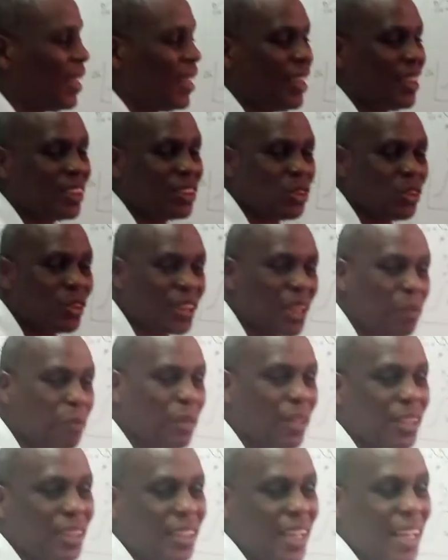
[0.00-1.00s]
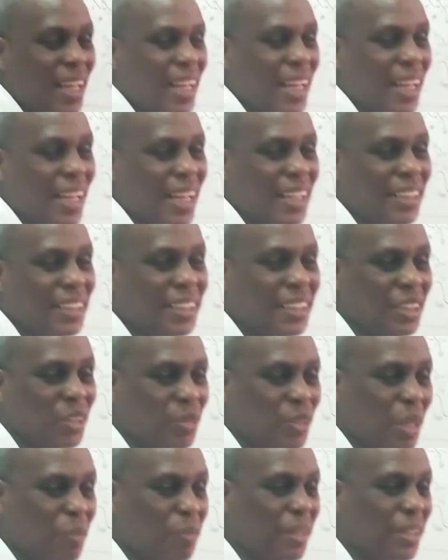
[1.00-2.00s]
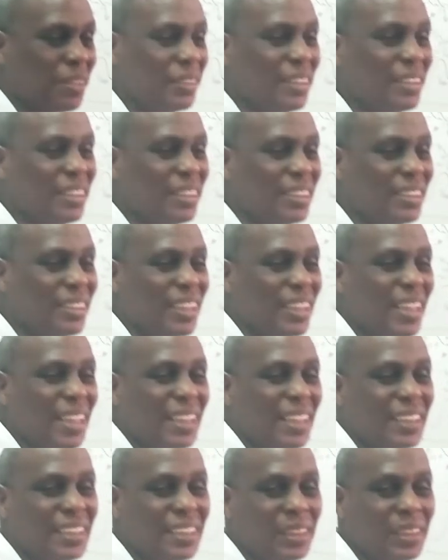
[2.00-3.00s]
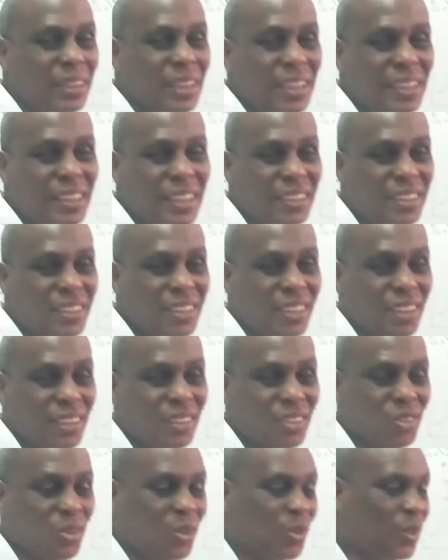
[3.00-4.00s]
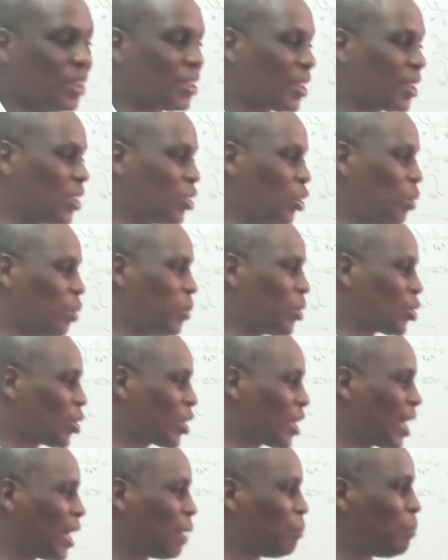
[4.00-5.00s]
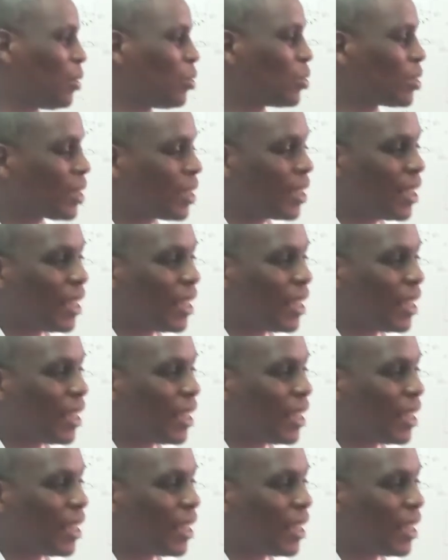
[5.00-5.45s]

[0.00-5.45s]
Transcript: exothermic and endothermic. This is delta G. So in this case, we'll be talking about